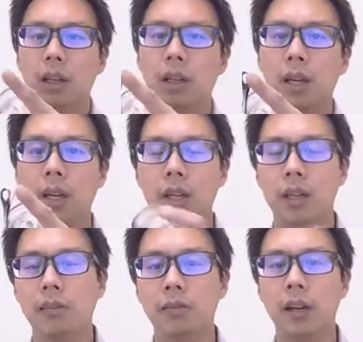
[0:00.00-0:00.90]
light it
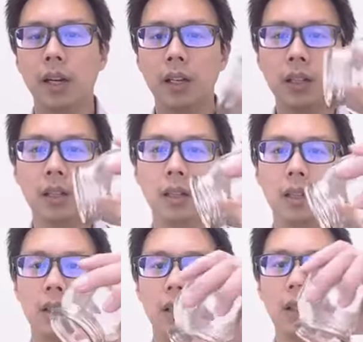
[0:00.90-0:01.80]
on fire,
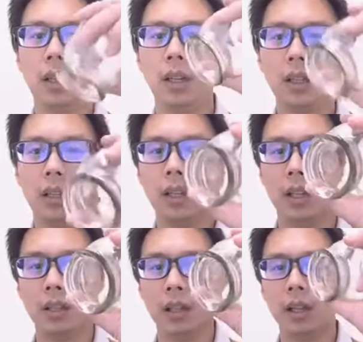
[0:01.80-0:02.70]

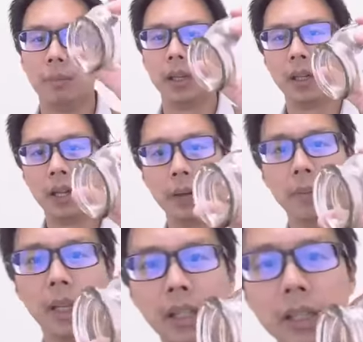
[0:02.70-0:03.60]
and have my cup like